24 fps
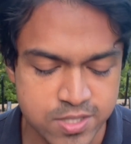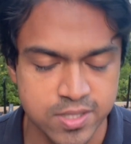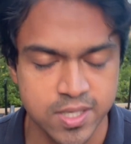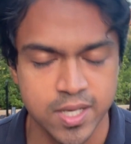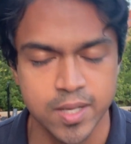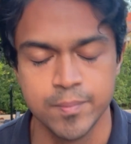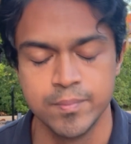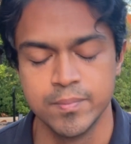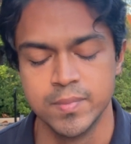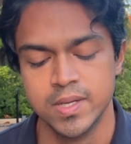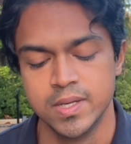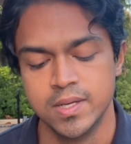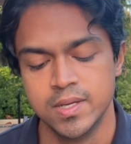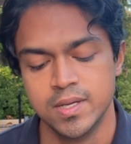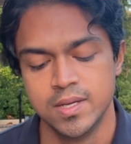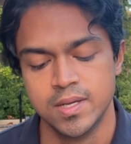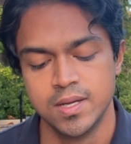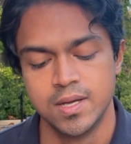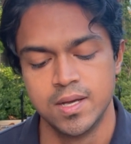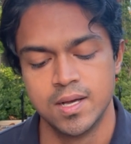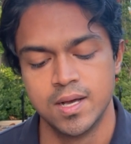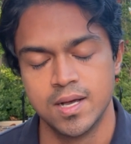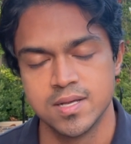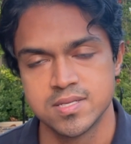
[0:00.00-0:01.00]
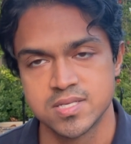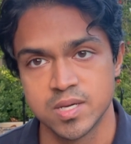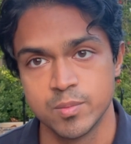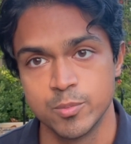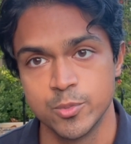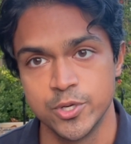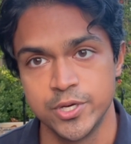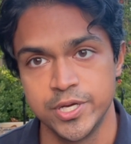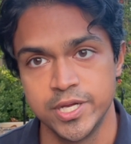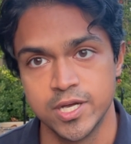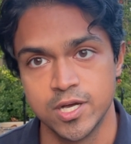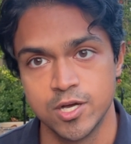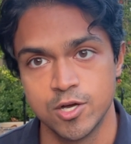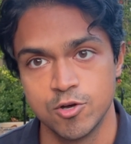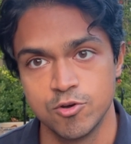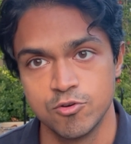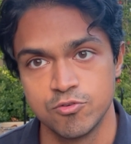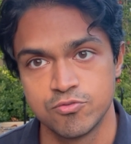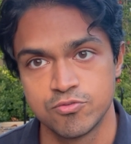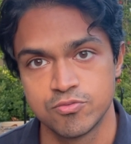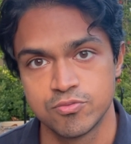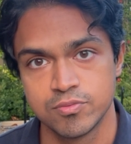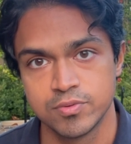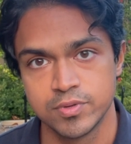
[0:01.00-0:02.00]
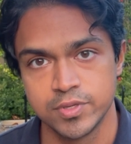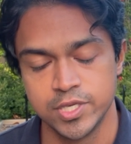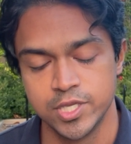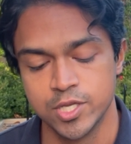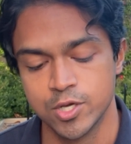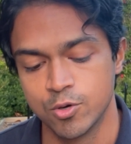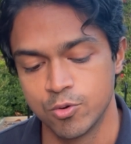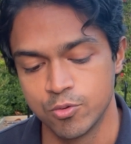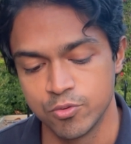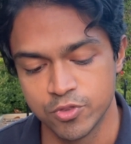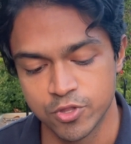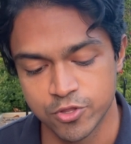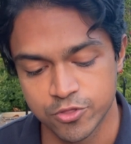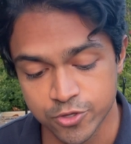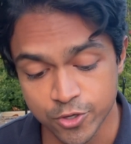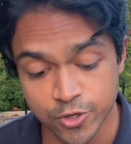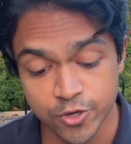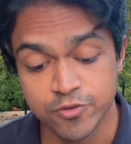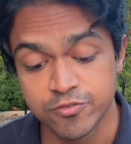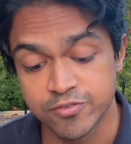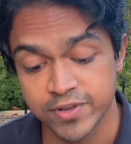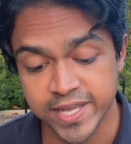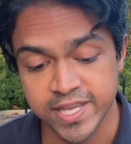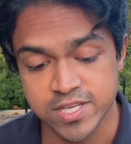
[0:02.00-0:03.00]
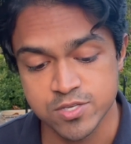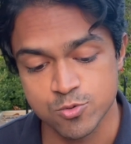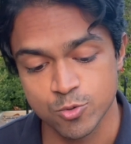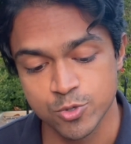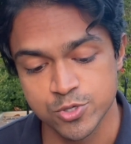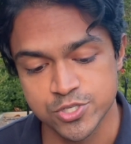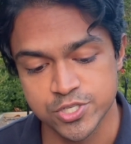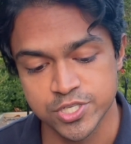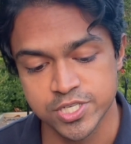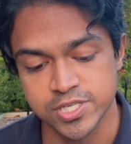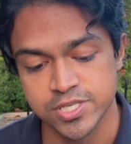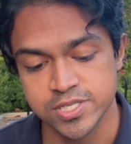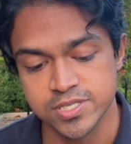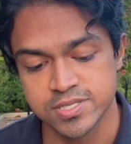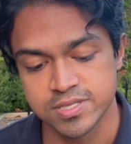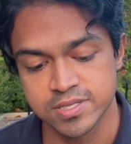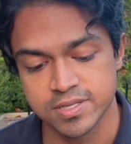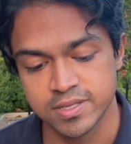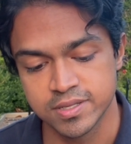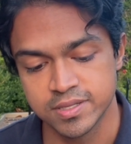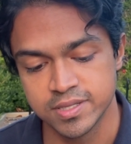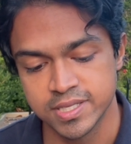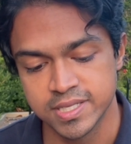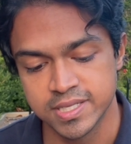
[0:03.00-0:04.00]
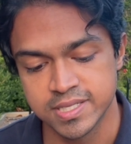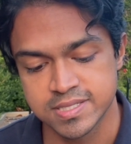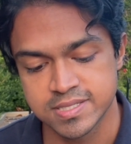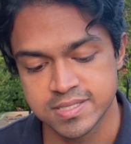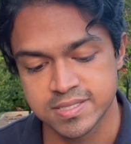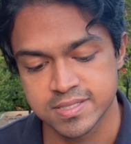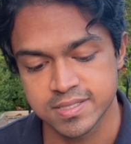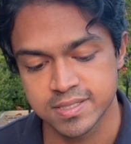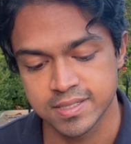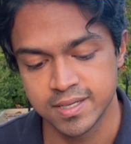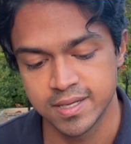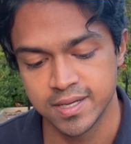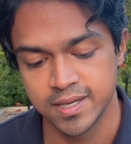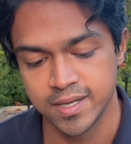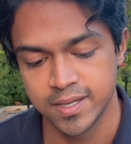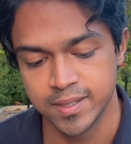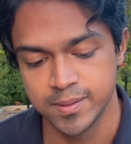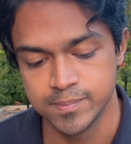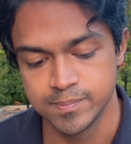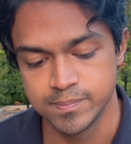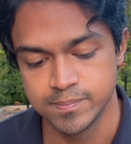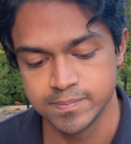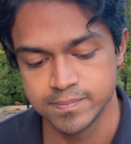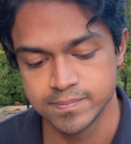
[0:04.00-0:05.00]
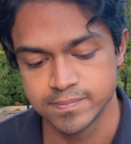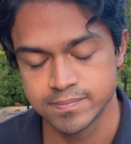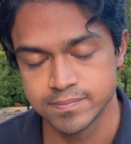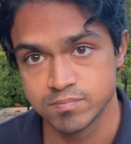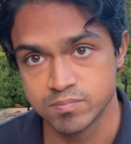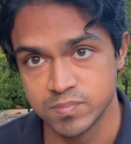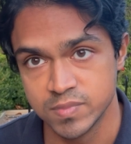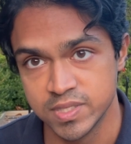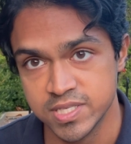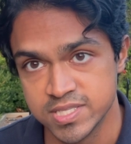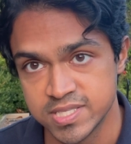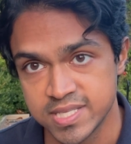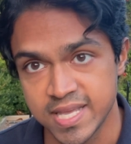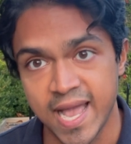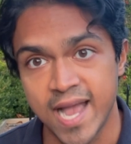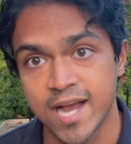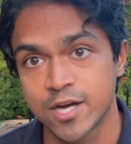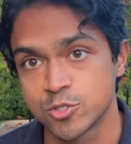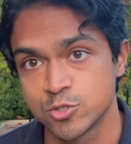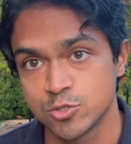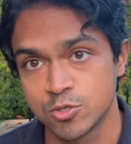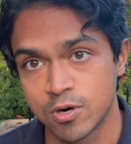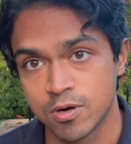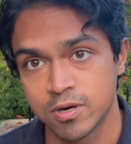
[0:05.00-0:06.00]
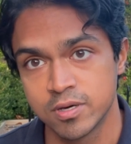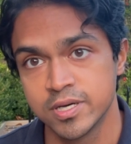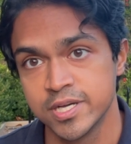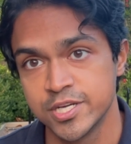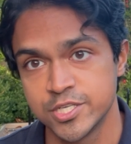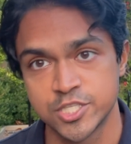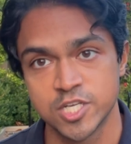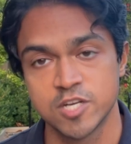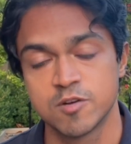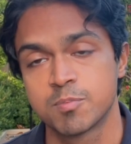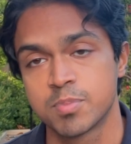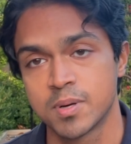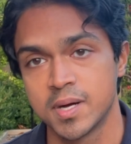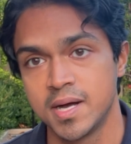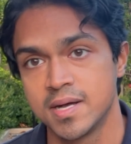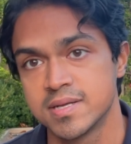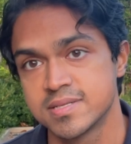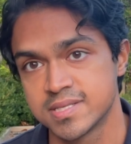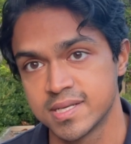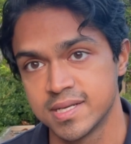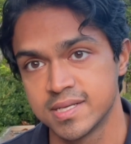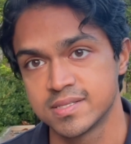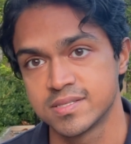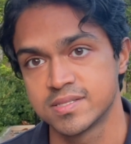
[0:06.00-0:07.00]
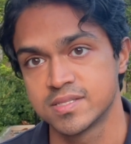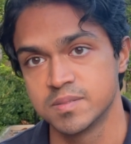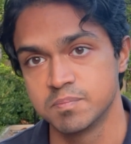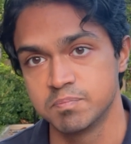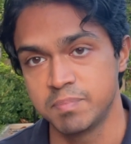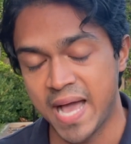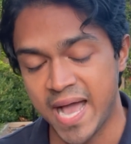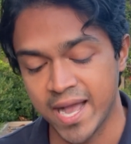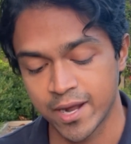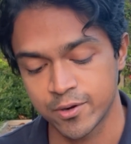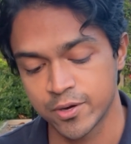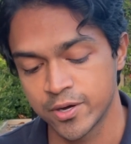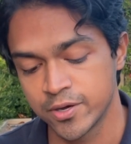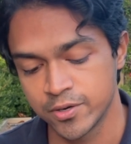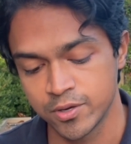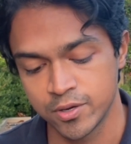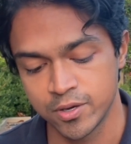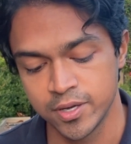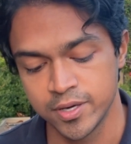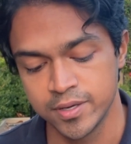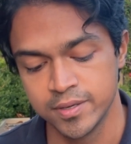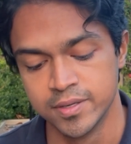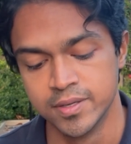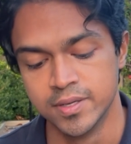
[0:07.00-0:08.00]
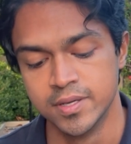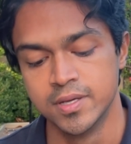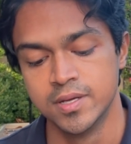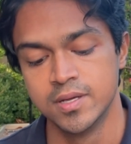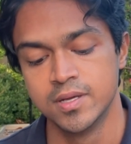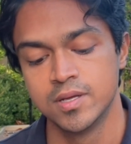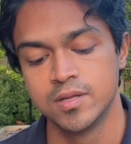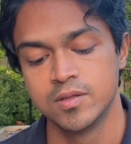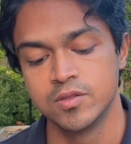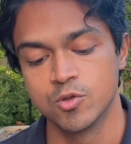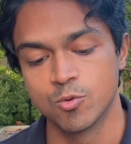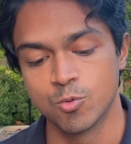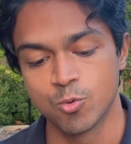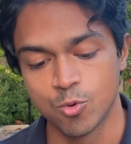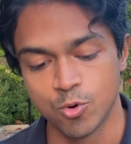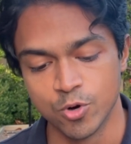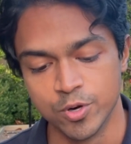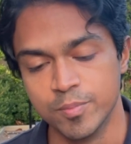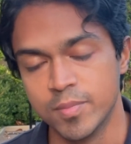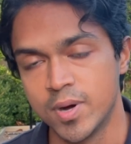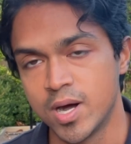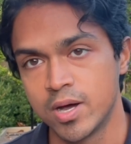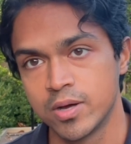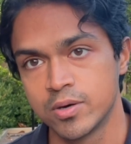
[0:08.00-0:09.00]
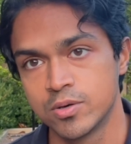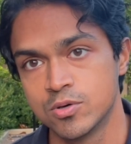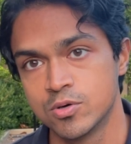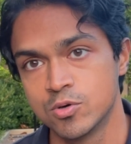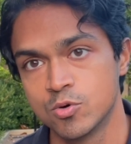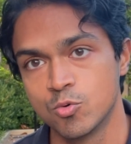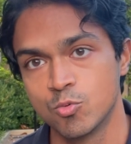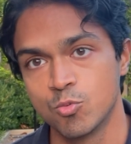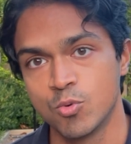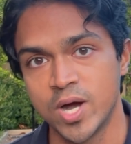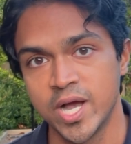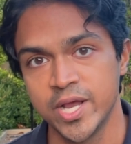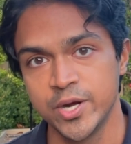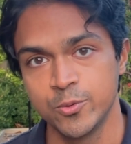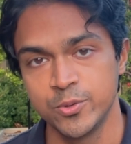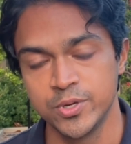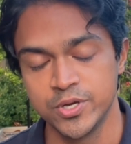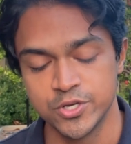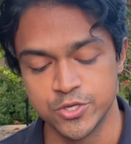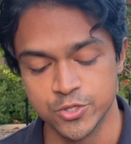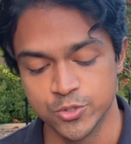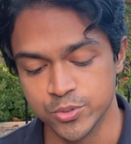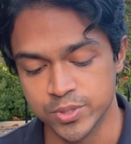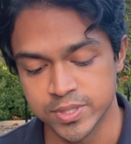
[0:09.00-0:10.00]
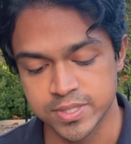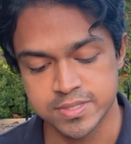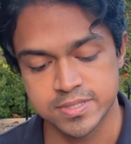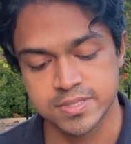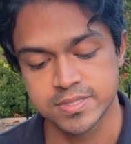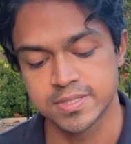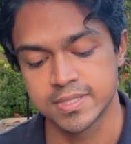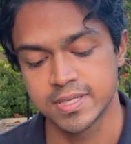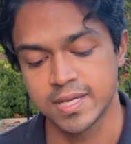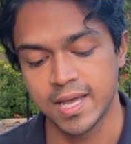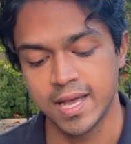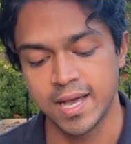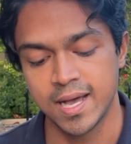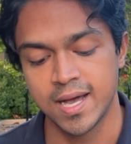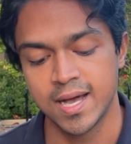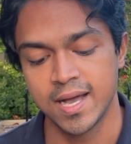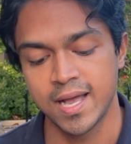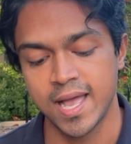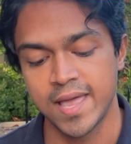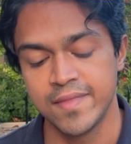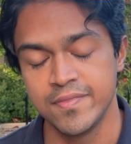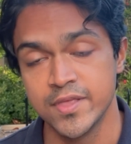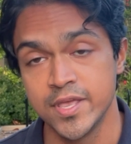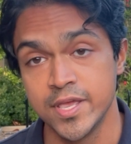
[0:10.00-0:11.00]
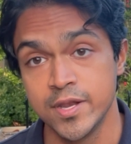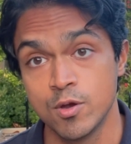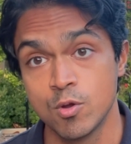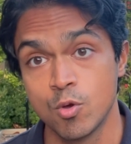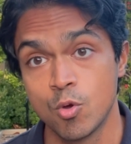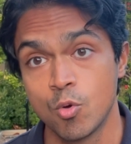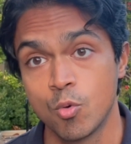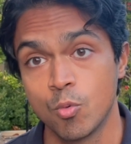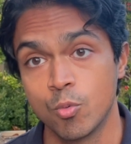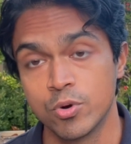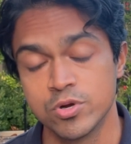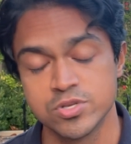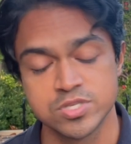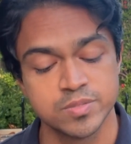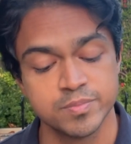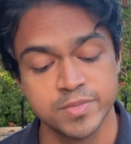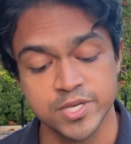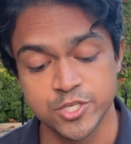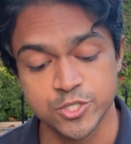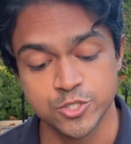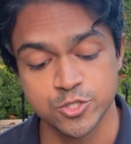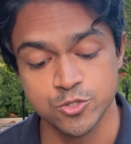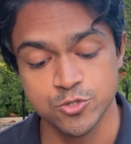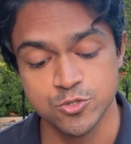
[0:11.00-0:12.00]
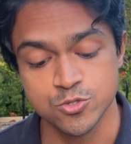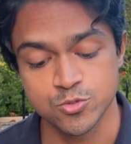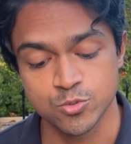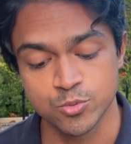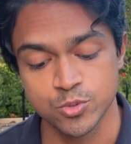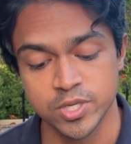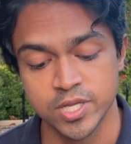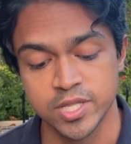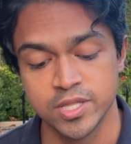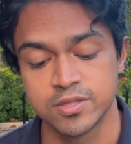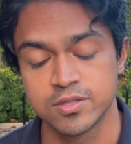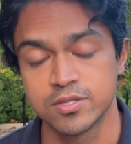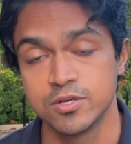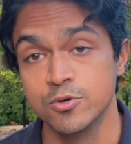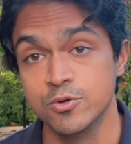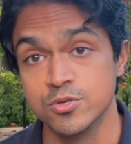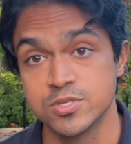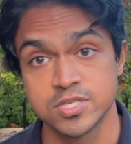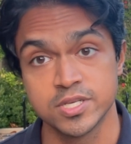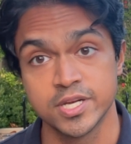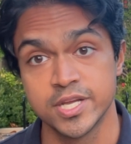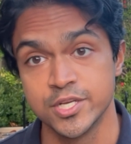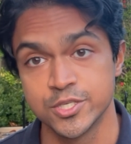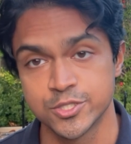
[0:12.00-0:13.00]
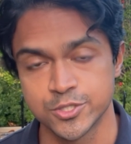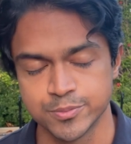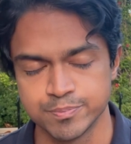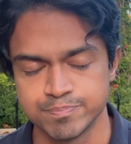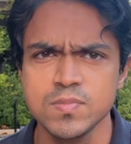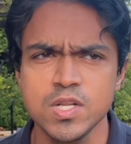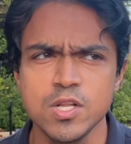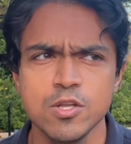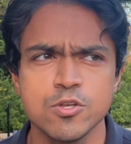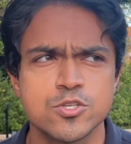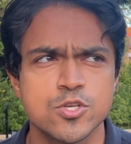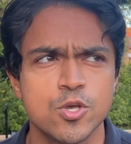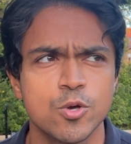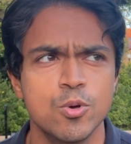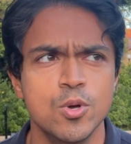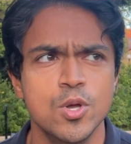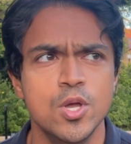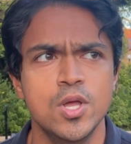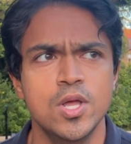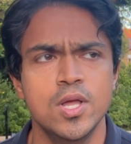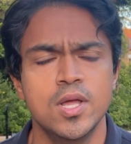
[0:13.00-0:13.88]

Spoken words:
a summary of the third phase, which is this is the actual RLHF process, the background on the reward model, why do we do it, and then what are some issues with hallucination. So